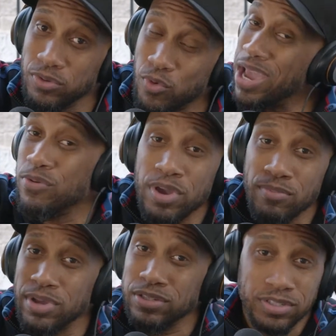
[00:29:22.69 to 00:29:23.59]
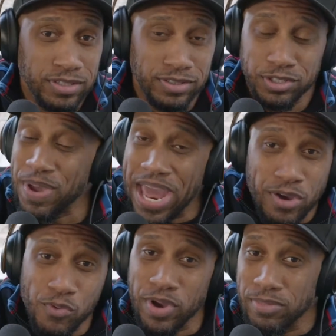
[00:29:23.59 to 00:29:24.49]
white women,
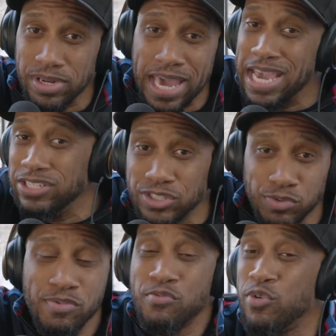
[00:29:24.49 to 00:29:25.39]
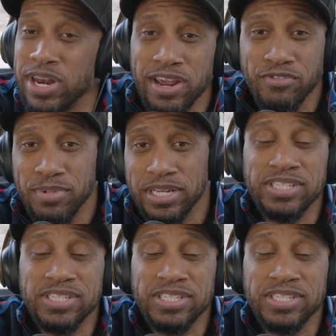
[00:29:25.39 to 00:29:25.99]
Hispanic women, Asian women, whatever, man.